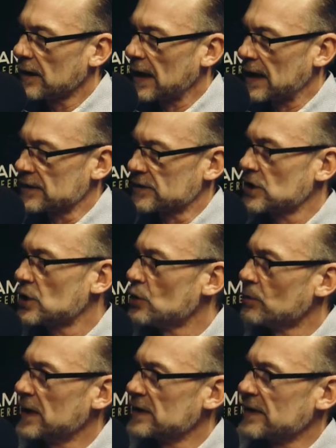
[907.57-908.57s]
as
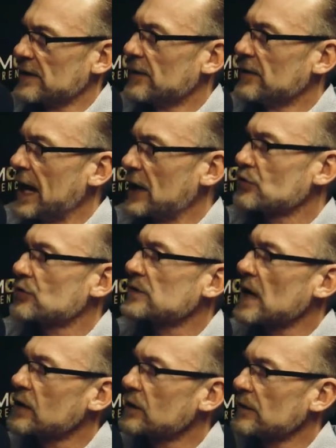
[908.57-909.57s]
humans and the natural
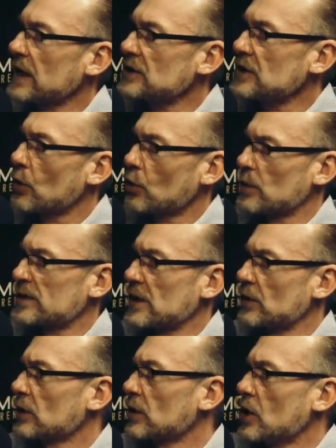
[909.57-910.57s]
cycle of aging or was
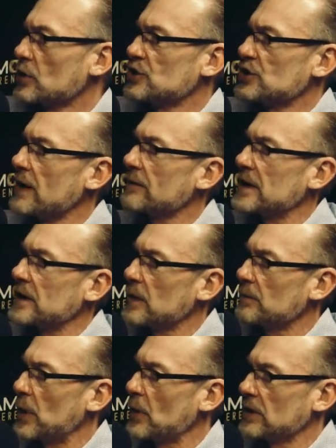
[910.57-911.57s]
there a longevity
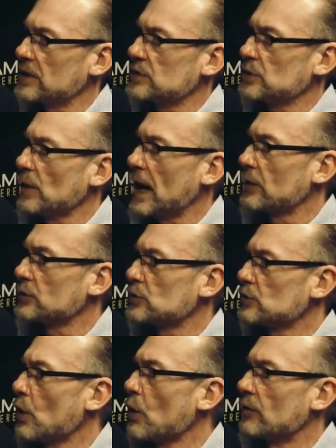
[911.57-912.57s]
component to how
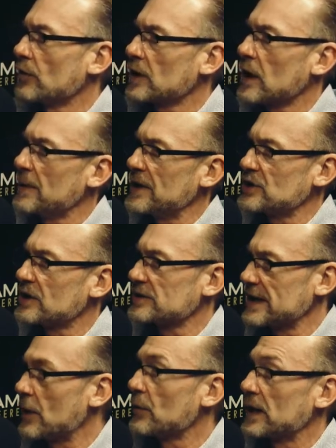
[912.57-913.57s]
to overcome aging
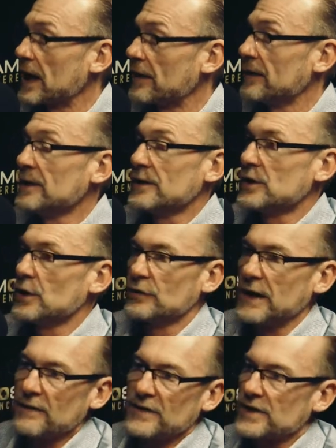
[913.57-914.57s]
because now we got you know
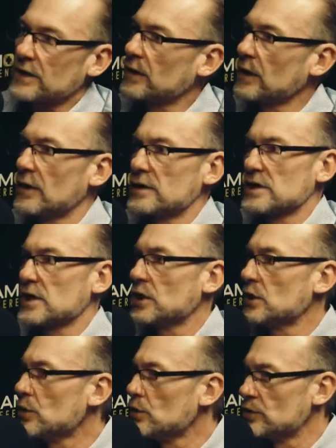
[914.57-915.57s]
david sinclair is
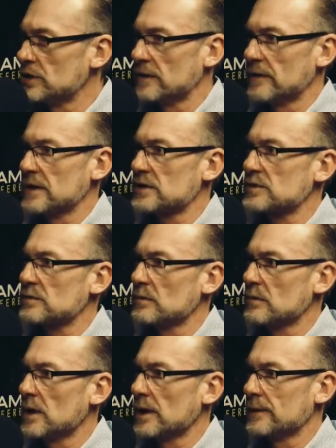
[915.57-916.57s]
huge in this
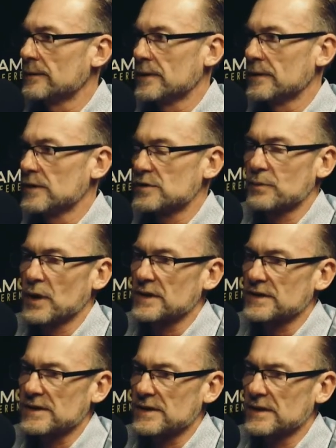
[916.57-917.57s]
uh, in this
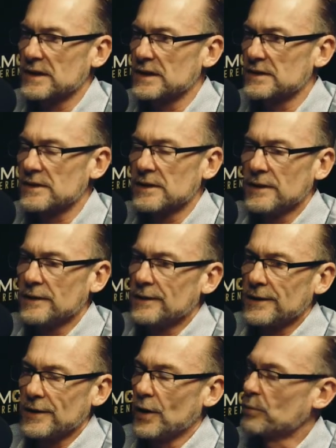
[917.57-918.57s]
process and he's
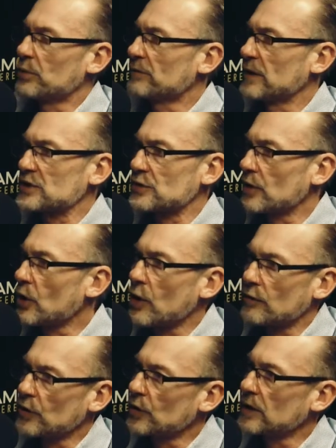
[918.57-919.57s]
you know professor at
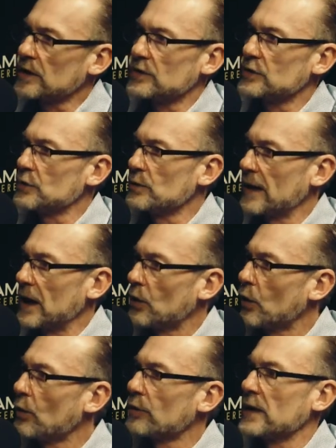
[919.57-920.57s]
harvard and doing that
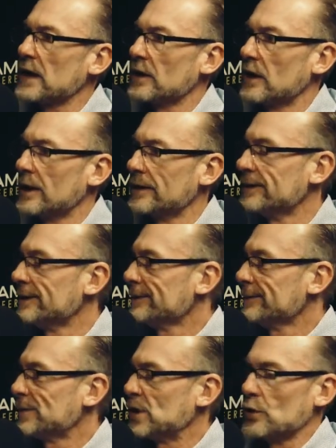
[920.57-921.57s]
whole thing on
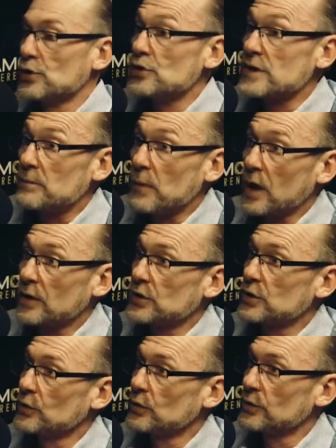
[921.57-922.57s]
you know using
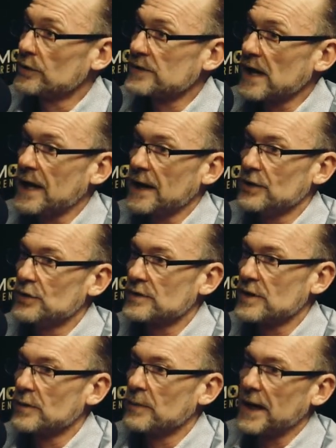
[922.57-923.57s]
molecules and
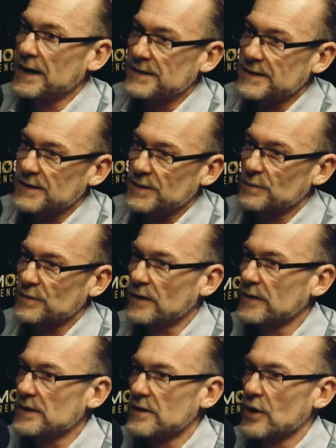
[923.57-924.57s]
using the body systems
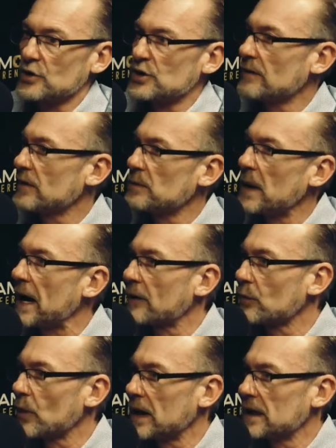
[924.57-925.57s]
on these longevity
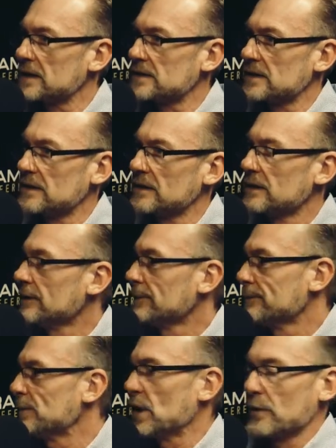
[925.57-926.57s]
pathways and
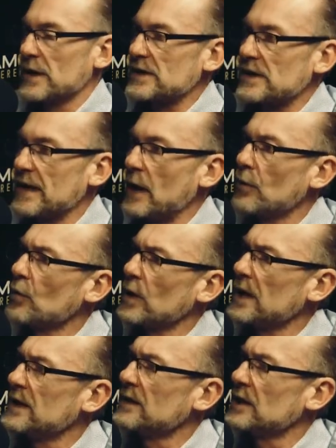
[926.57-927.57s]
you know this and that
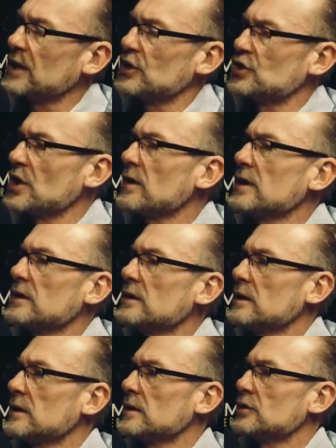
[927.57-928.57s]
in in a geri
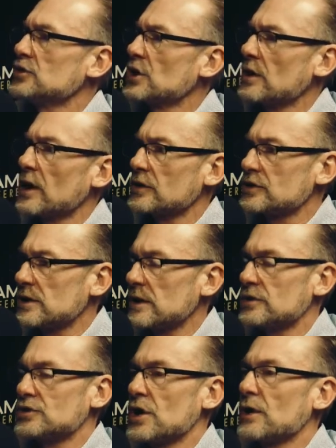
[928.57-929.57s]
in a geriology
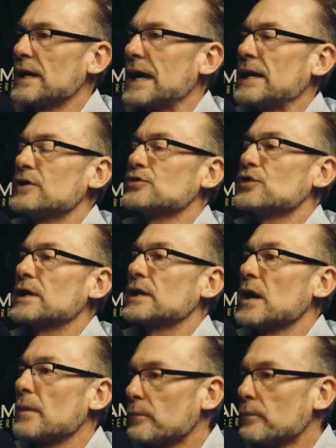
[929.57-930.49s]
a geriatric